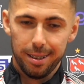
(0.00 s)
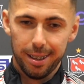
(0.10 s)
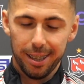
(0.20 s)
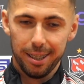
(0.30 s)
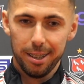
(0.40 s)

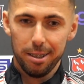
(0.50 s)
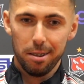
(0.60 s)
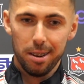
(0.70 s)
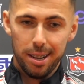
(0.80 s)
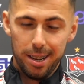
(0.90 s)
Thank you.
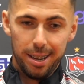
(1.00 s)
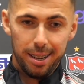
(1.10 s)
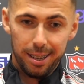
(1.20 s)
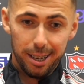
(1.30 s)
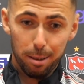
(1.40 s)

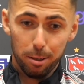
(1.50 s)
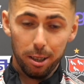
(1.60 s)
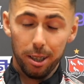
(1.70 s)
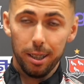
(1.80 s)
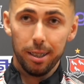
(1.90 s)
Yeah, I'm
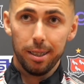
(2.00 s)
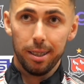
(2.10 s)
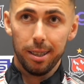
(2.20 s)
delighted.